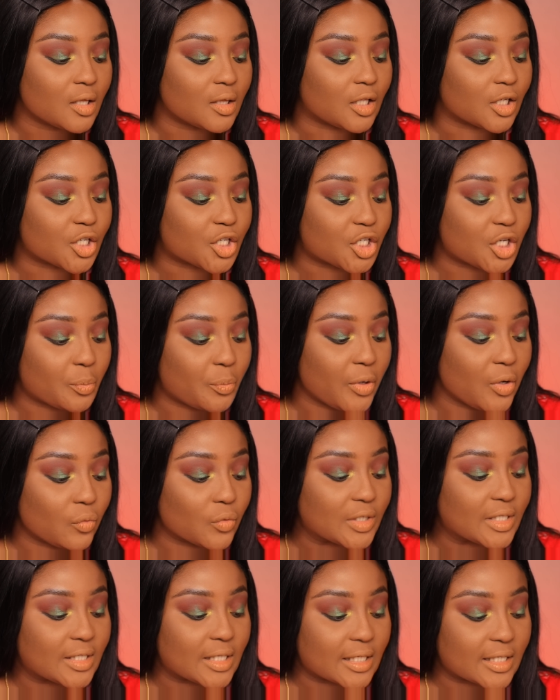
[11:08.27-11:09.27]
The shipping
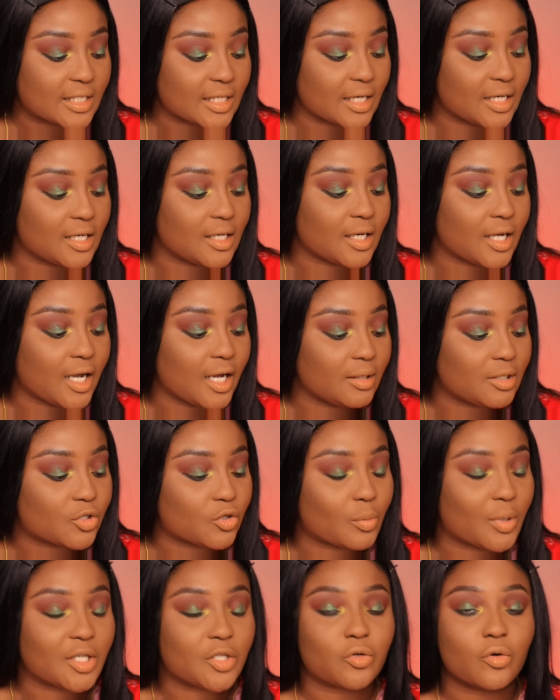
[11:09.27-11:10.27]
was $6.99,
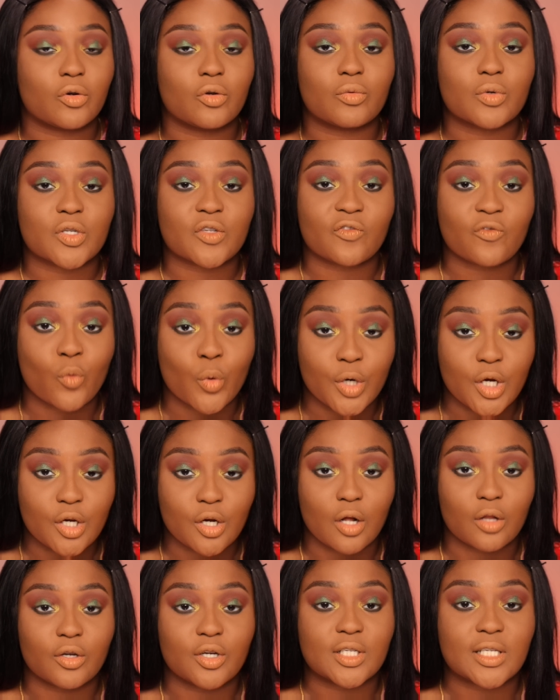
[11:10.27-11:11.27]
so my total was
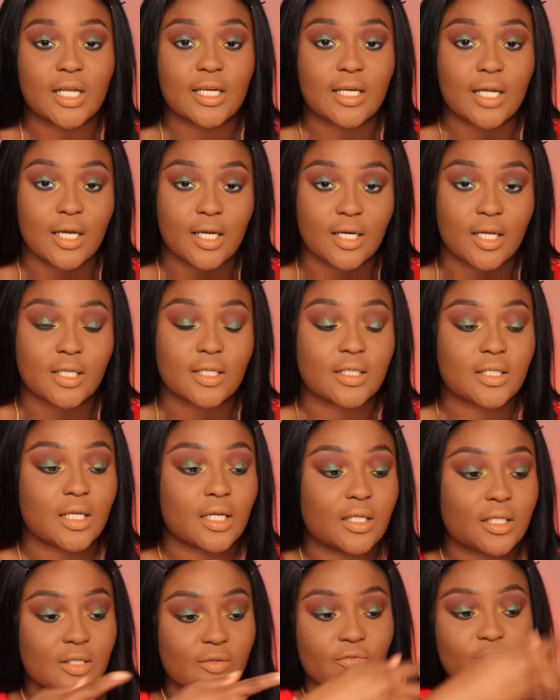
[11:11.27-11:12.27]

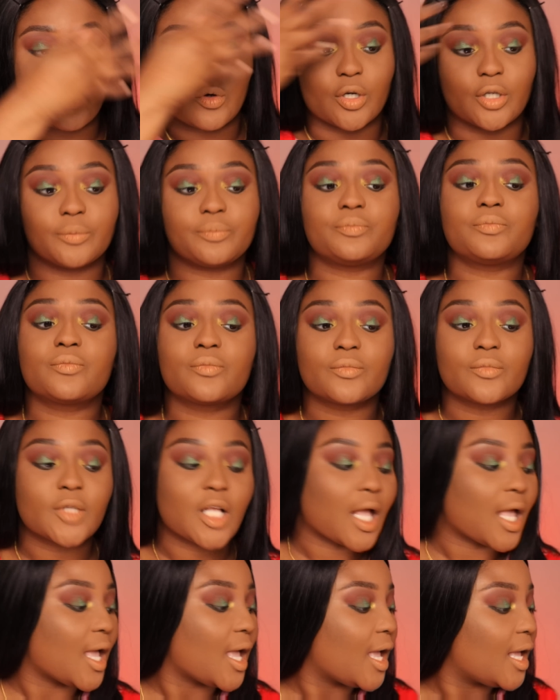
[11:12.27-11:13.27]
$40.99 for
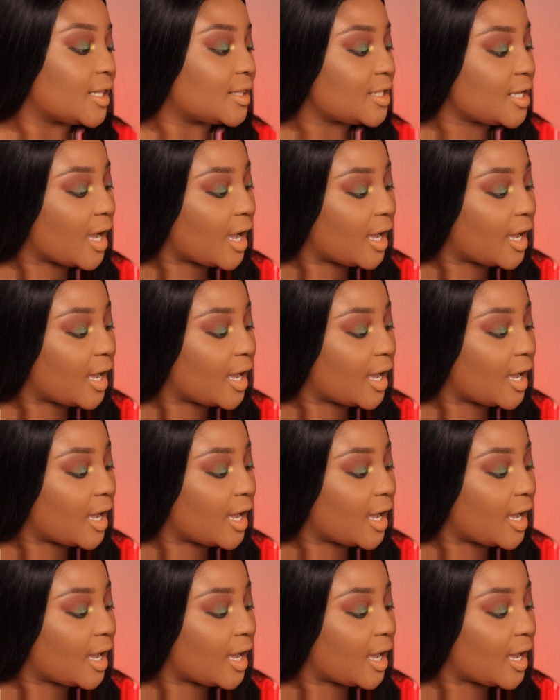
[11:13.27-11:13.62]
the